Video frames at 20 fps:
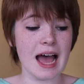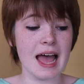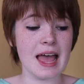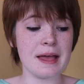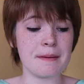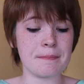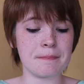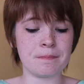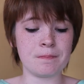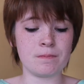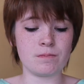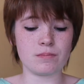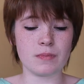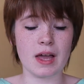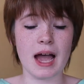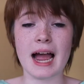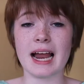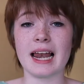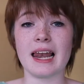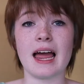
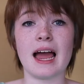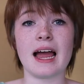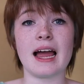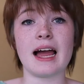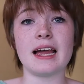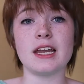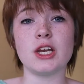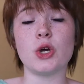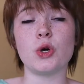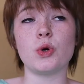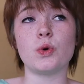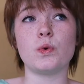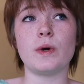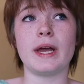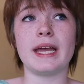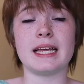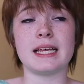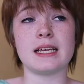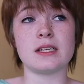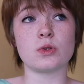I know
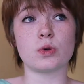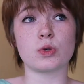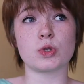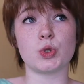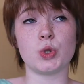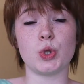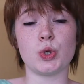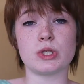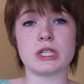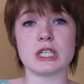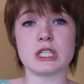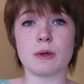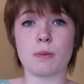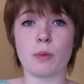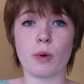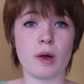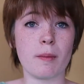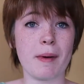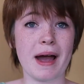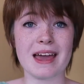it is also used as a
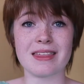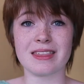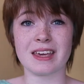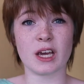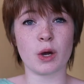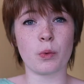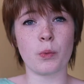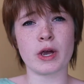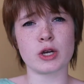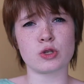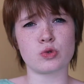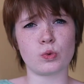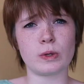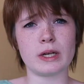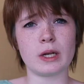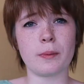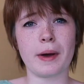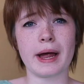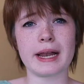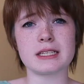boy, but I think it works
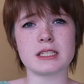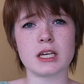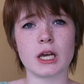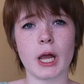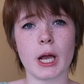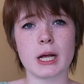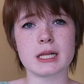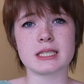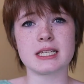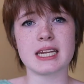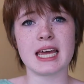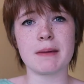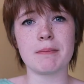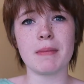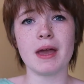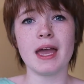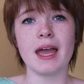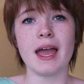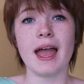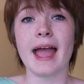really well as a girl's name.
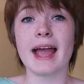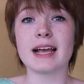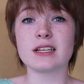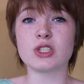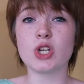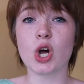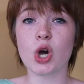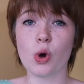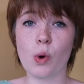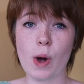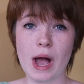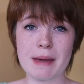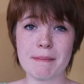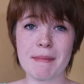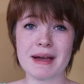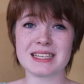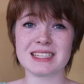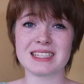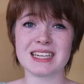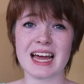It's not quite
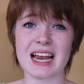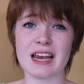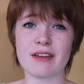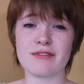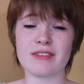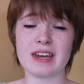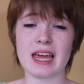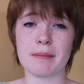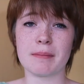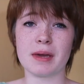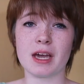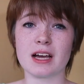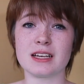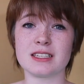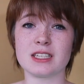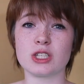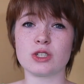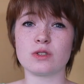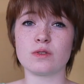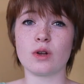my style of name
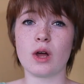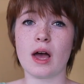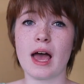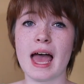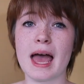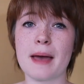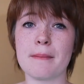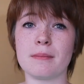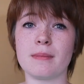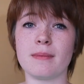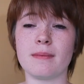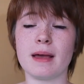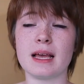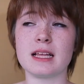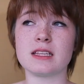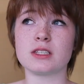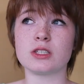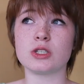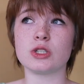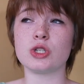because it's
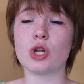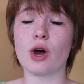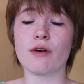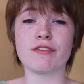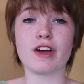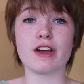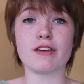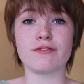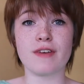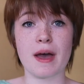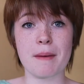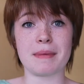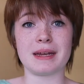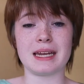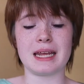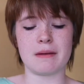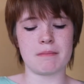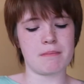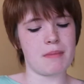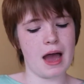not very
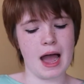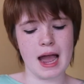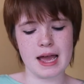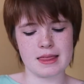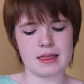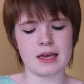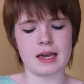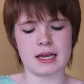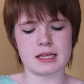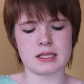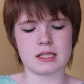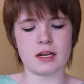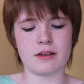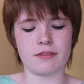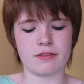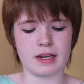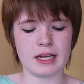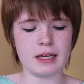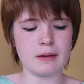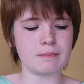feminine, but I think it's
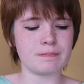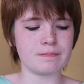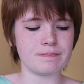lovely.